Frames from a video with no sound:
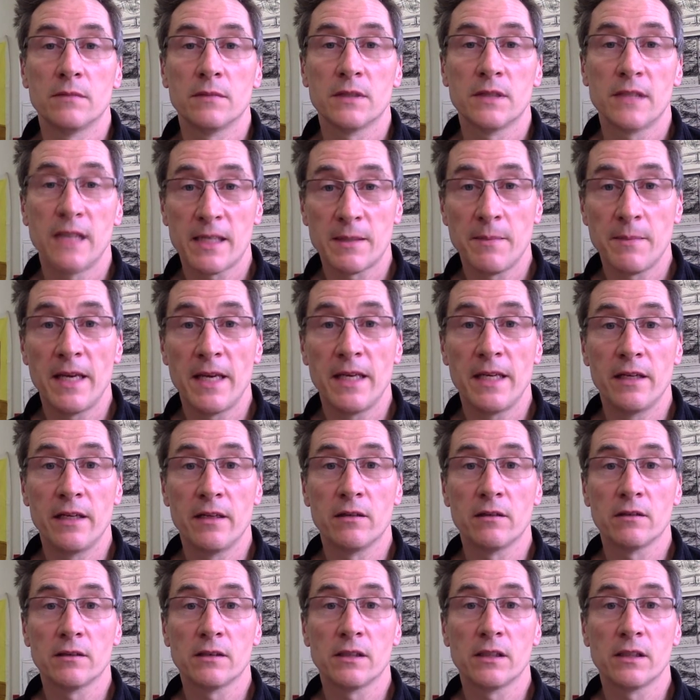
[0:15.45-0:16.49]
Tasmanian
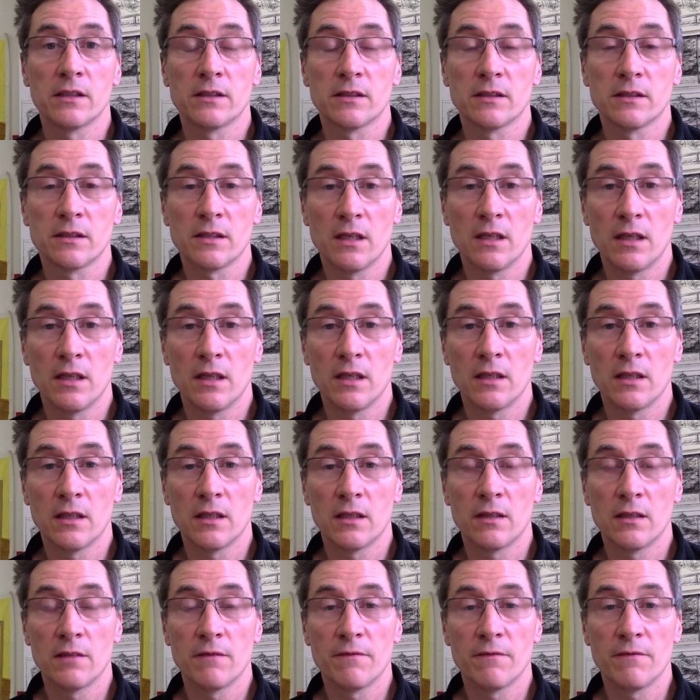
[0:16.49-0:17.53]
artist,
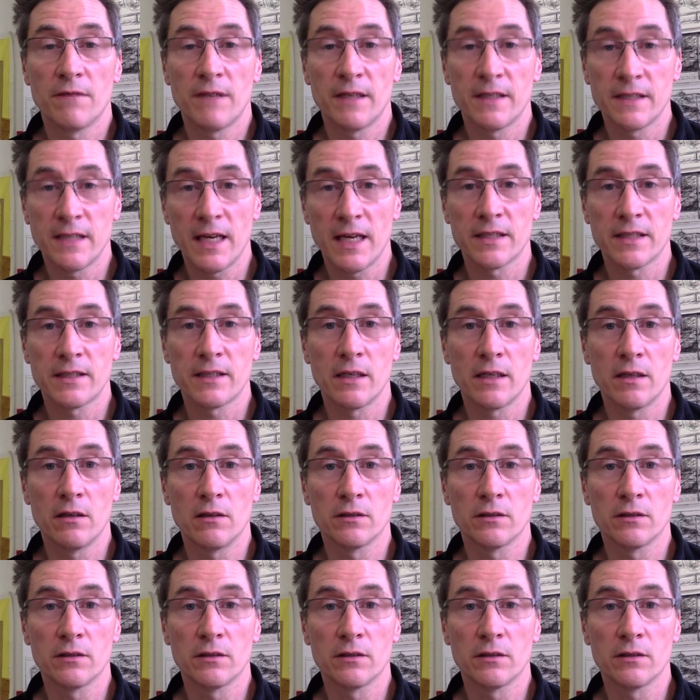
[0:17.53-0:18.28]
fantastic